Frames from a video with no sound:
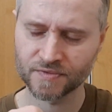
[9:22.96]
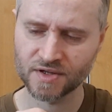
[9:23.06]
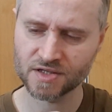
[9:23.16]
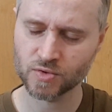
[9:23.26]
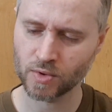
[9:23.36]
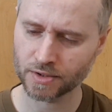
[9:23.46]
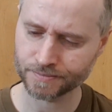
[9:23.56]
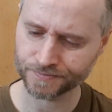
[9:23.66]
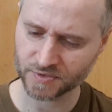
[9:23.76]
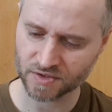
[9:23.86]
this
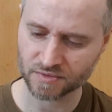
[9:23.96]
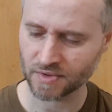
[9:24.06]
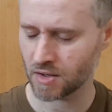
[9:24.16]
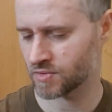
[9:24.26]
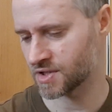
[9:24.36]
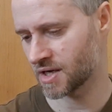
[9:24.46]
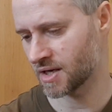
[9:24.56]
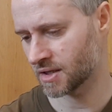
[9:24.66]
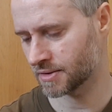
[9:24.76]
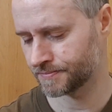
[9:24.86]
one, I would say
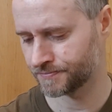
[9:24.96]
that,